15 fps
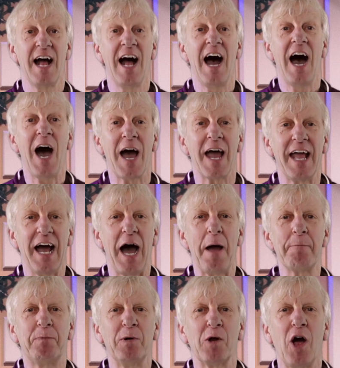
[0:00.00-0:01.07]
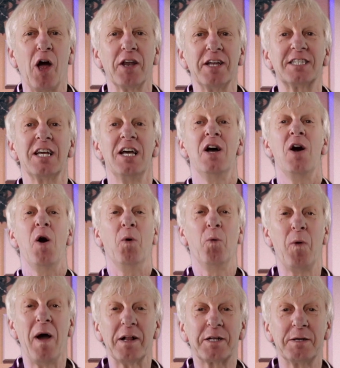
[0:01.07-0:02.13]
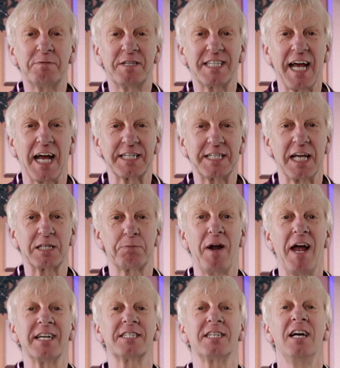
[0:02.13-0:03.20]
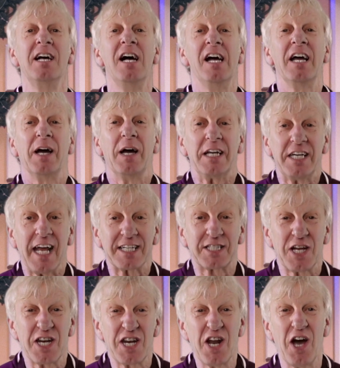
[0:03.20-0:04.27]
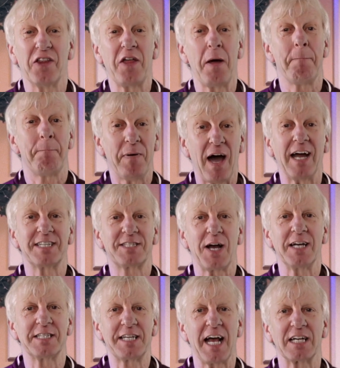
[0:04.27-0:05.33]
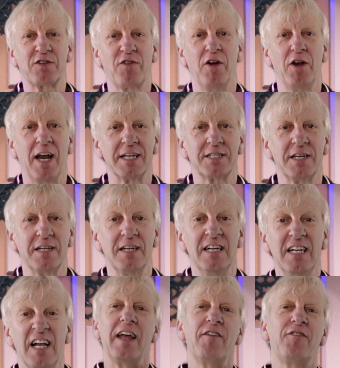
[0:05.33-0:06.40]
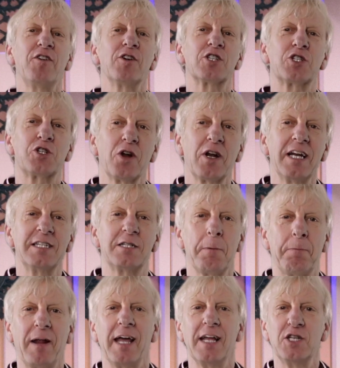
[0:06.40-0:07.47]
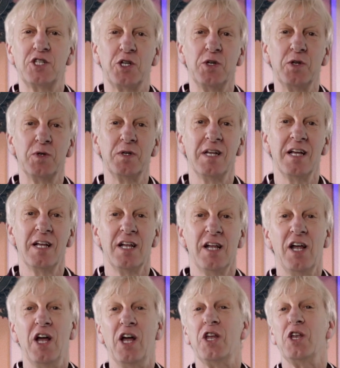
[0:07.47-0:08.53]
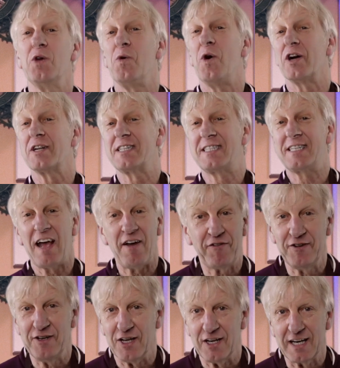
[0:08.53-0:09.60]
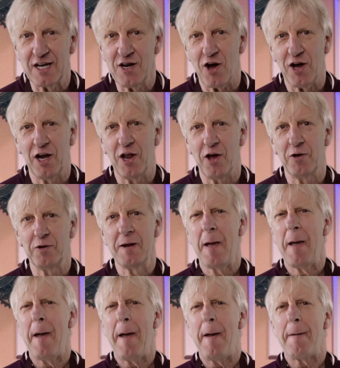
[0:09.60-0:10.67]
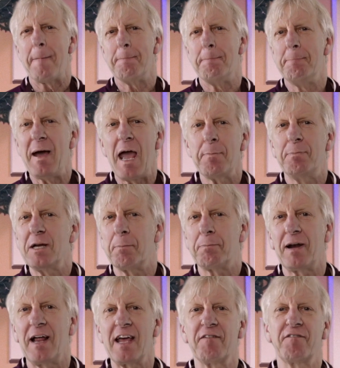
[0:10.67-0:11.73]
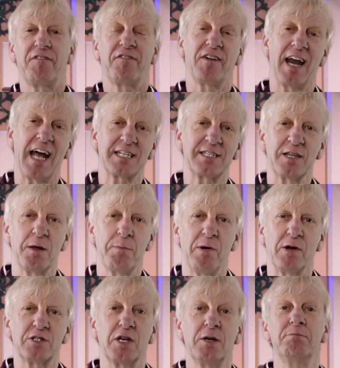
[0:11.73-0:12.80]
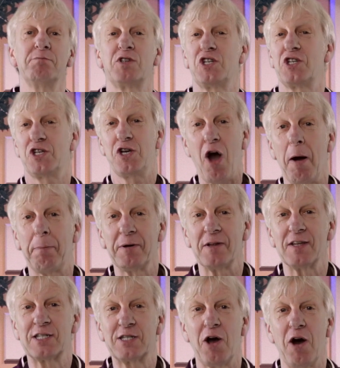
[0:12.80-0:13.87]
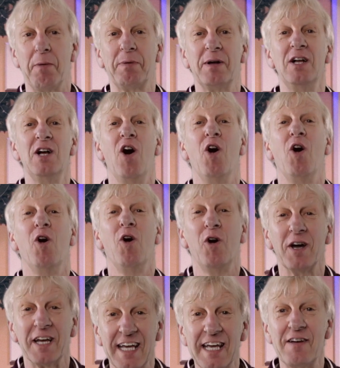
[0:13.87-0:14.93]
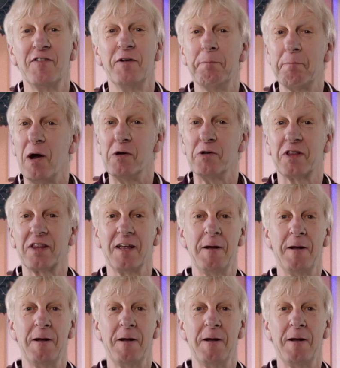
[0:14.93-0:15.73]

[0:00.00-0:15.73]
Hi, I'm Paul Hollis. Welcome to Sax Express and yet another bite-sized saxophone lesson. If you're struggling to play in tune, you are definitely not alone. Maybe you're playing flat at the bottom, sharp at the top, or even both.